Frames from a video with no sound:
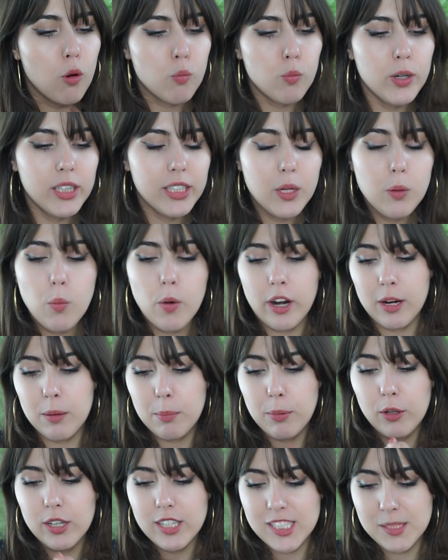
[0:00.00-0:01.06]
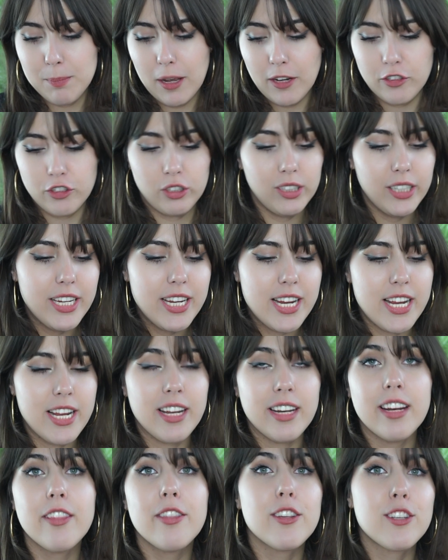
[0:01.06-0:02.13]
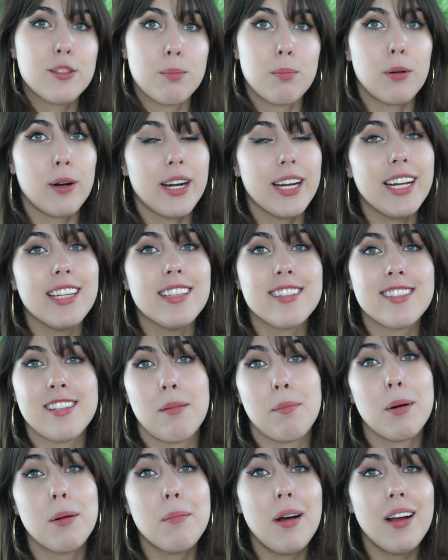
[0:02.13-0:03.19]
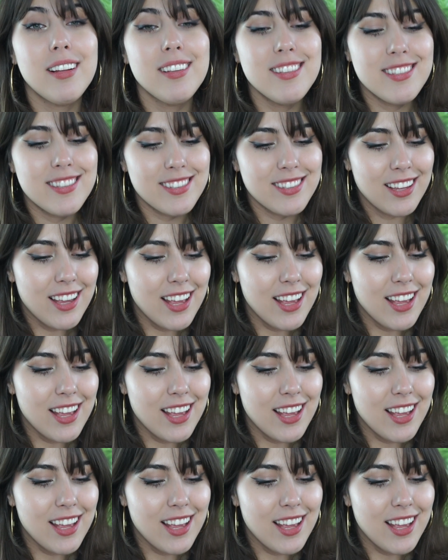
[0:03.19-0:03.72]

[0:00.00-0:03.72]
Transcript: Really wearable, especially in the spring and summer months.